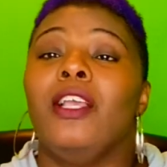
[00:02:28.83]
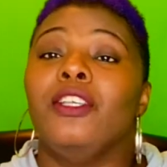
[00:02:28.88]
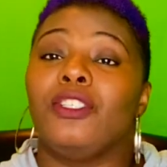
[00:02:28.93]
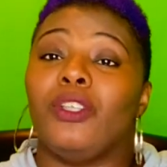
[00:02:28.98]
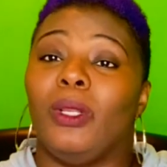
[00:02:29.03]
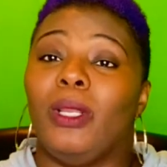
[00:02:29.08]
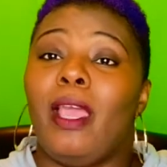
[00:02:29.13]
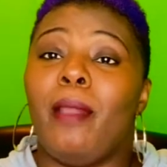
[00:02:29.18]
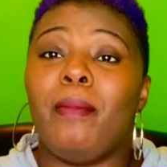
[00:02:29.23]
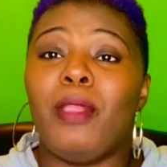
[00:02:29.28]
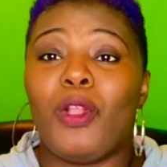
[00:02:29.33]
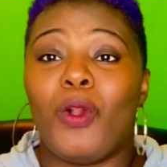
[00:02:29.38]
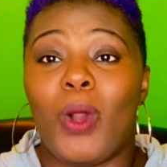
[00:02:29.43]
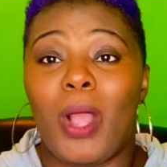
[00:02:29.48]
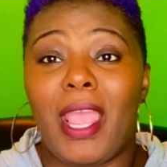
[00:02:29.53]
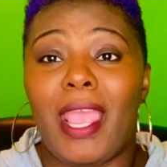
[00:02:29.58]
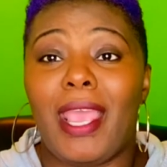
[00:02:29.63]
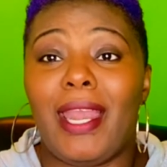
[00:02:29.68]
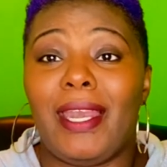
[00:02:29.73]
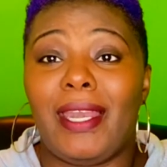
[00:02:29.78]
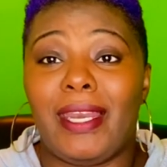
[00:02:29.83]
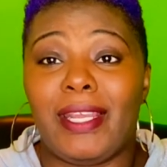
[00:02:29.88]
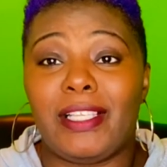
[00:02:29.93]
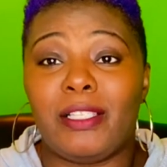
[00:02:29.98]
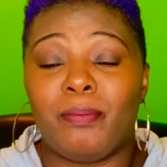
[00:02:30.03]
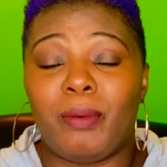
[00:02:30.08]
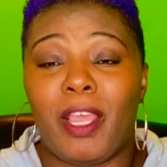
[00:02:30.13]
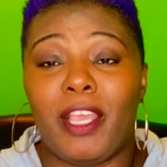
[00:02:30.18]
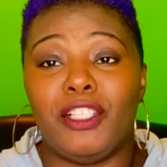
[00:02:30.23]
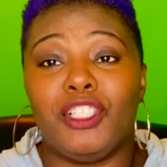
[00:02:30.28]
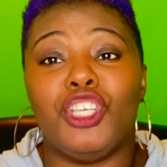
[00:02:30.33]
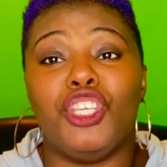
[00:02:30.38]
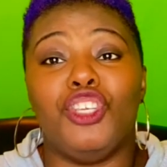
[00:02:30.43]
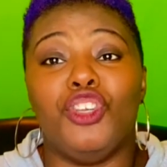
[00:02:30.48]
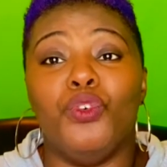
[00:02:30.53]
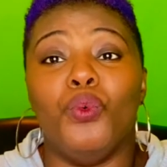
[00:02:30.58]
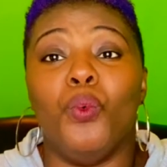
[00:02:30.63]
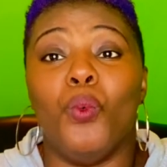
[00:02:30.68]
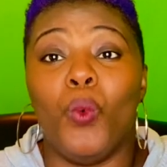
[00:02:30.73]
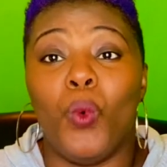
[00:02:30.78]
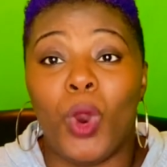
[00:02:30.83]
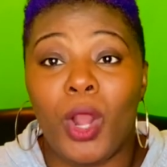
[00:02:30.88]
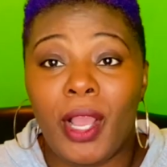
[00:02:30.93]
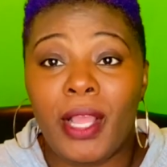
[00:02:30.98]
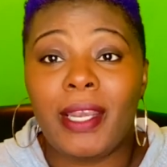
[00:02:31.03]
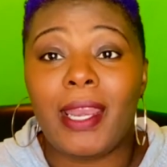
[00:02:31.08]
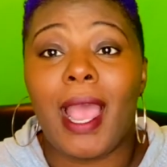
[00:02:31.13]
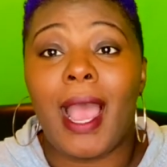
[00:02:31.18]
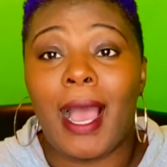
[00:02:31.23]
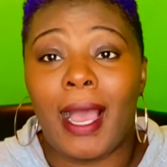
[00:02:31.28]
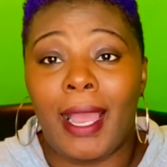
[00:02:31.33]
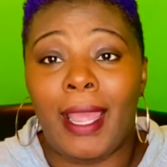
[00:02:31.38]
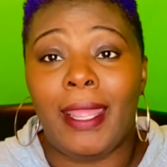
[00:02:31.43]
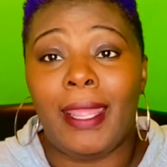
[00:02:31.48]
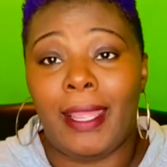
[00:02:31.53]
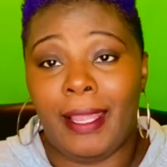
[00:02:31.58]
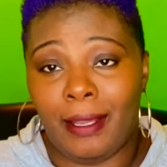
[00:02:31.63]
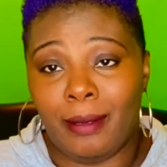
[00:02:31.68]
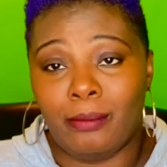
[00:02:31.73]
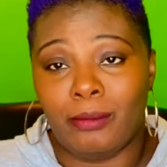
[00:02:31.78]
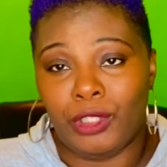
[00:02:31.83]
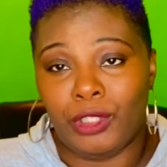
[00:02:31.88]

So let me go ahead and explain to you what I am